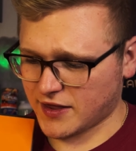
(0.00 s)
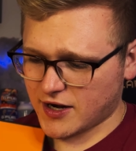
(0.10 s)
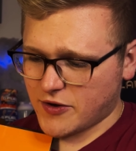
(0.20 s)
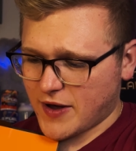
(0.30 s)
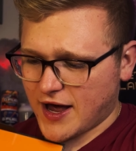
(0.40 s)
And
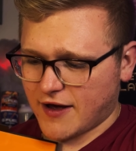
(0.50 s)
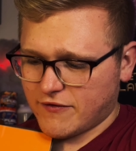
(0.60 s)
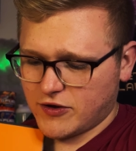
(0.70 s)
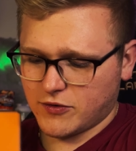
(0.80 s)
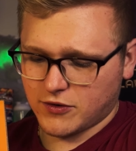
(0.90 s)
then you
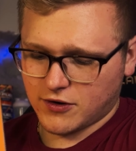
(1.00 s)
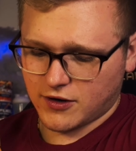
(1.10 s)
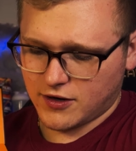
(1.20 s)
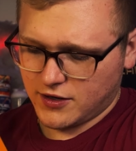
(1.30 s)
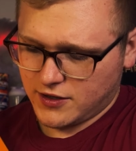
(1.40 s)
have
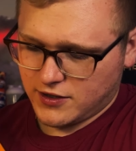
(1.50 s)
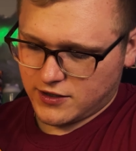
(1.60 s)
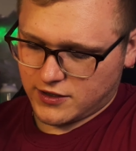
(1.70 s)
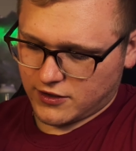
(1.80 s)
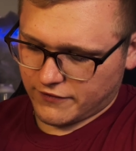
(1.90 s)
your
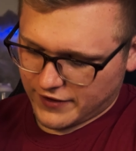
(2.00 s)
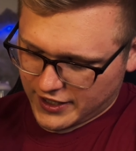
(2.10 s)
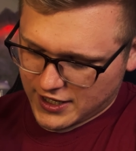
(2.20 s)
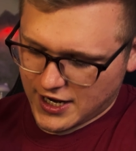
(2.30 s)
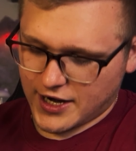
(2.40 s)
I don't know if I
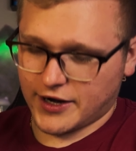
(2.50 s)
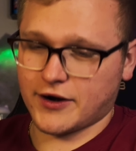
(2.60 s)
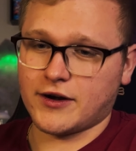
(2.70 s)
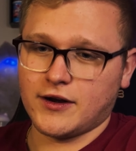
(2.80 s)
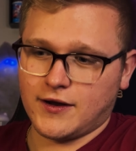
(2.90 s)
can get it out of here